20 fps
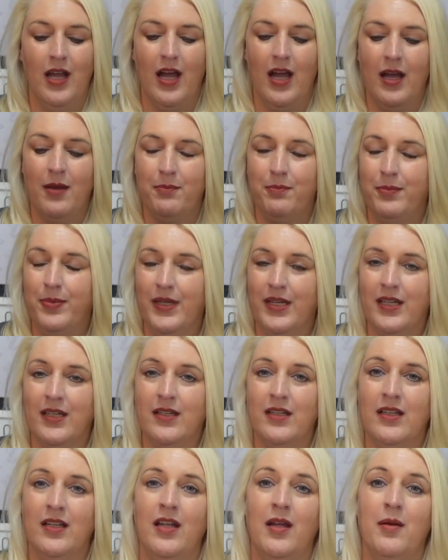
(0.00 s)
a
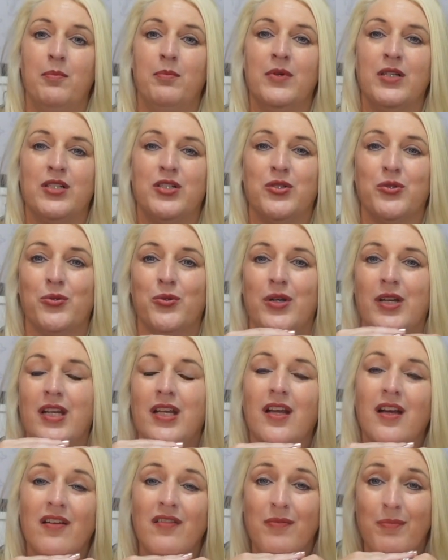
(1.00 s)
big
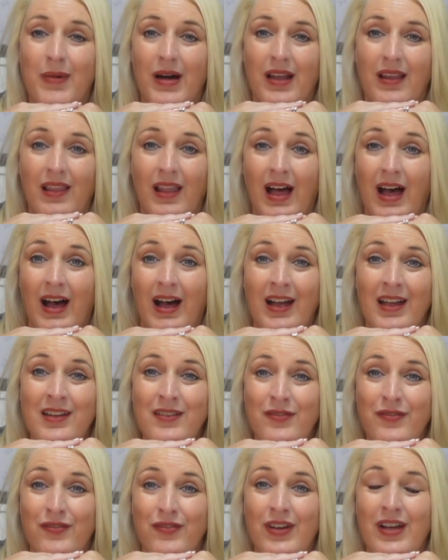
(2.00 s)
majority of my
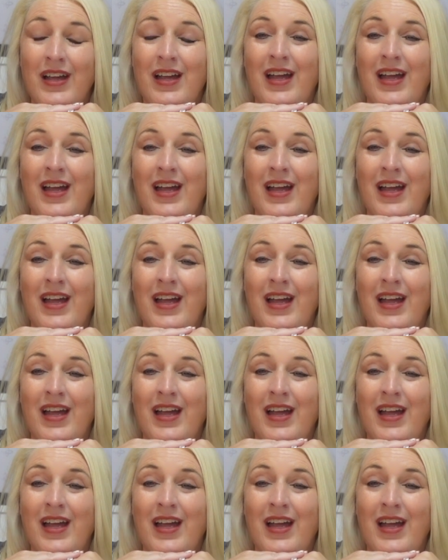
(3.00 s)
life.